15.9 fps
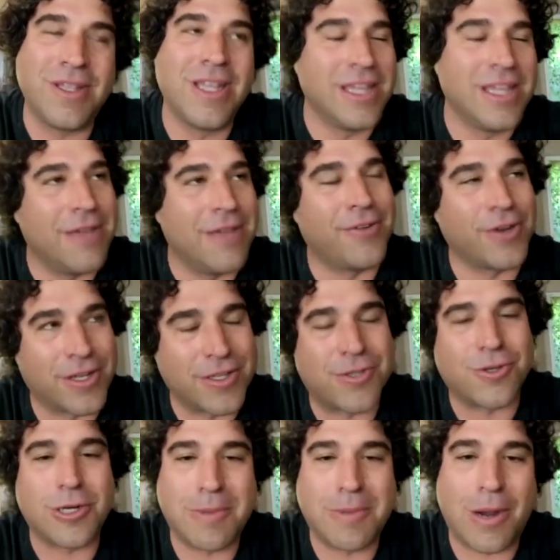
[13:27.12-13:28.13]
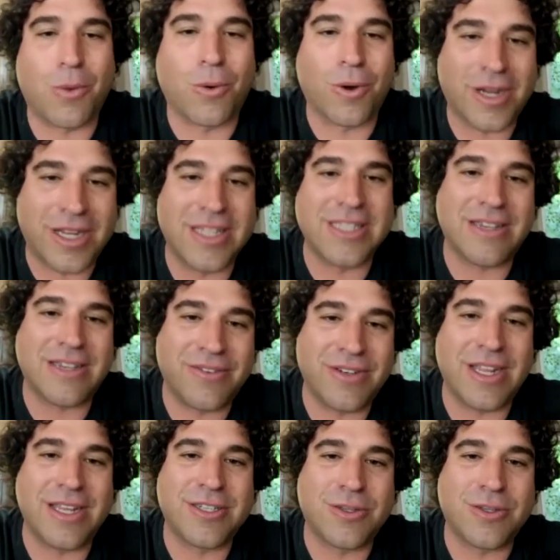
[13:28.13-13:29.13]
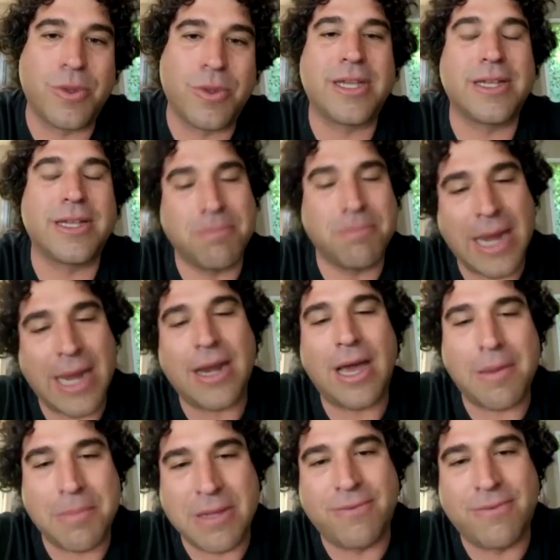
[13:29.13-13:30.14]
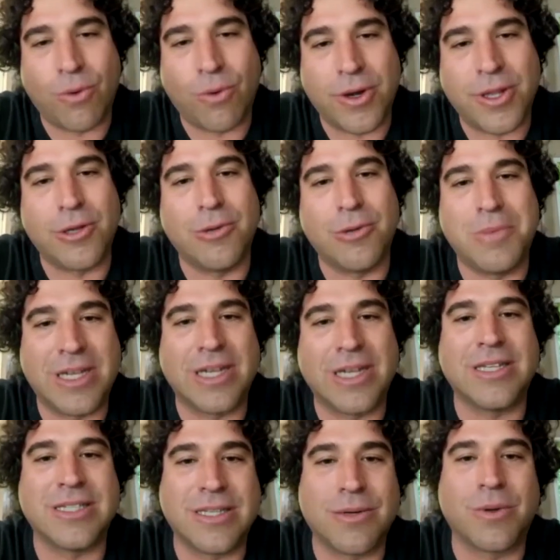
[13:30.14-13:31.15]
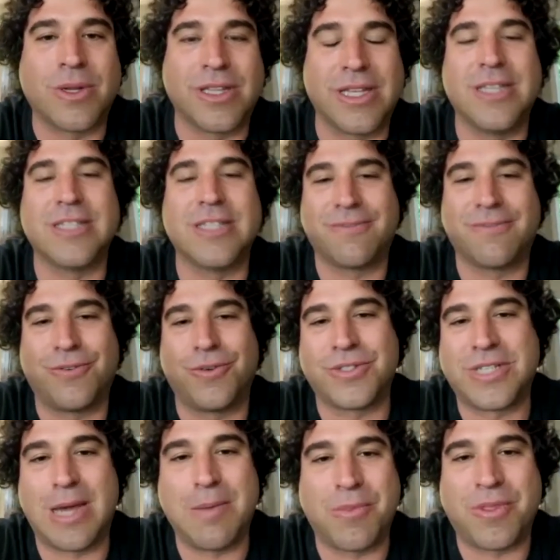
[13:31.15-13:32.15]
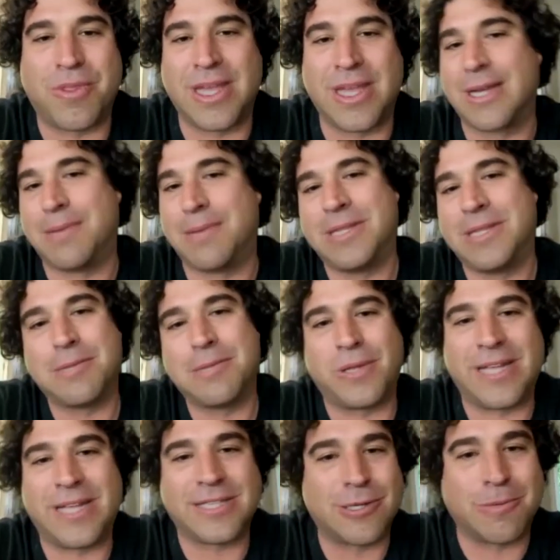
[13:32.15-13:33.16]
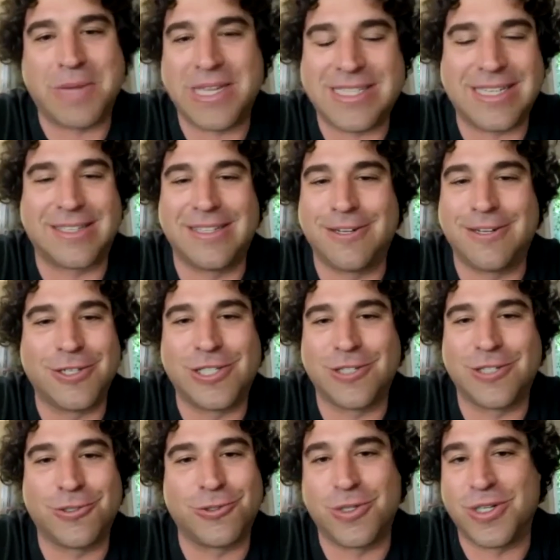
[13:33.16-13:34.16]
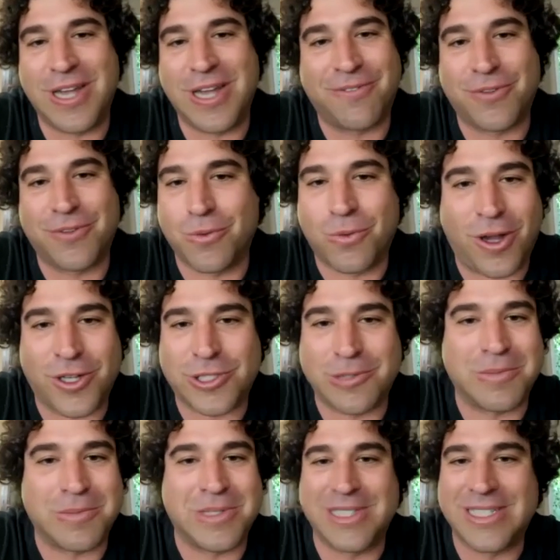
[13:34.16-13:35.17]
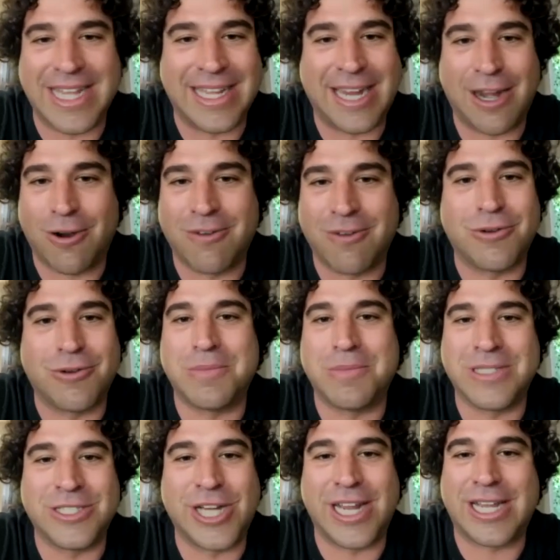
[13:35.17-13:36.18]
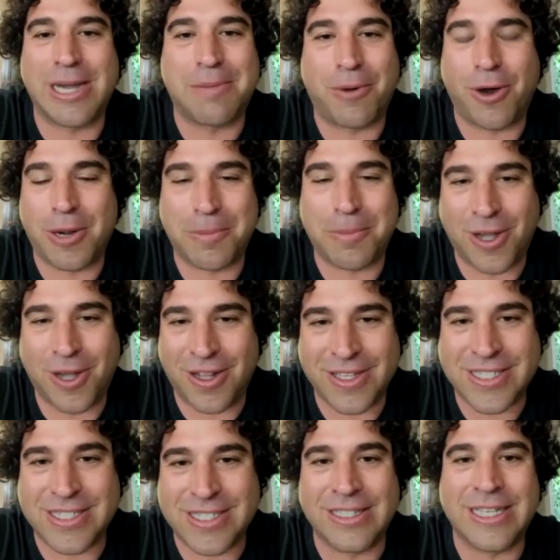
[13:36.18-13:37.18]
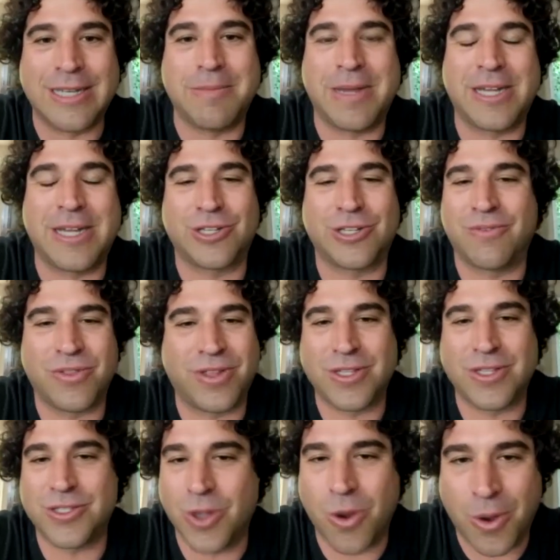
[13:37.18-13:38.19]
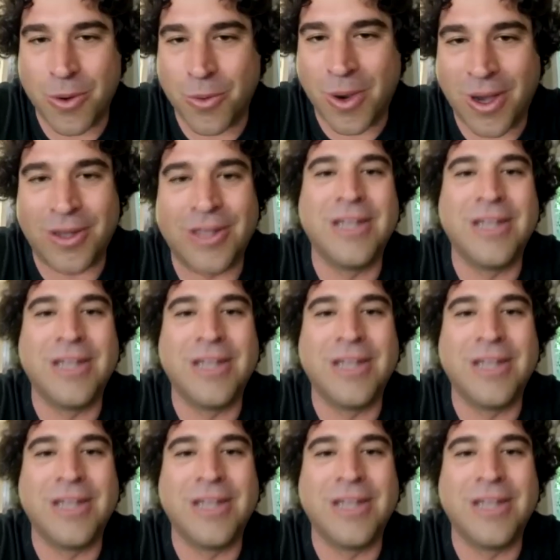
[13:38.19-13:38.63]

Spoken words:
you're concerned about working 7 days a week, it might not be for you, because it really is a full-time thing. I mean, the plants are basically your children. You have to watch them and take care of them and check up on them constantly and make sure everything's going well.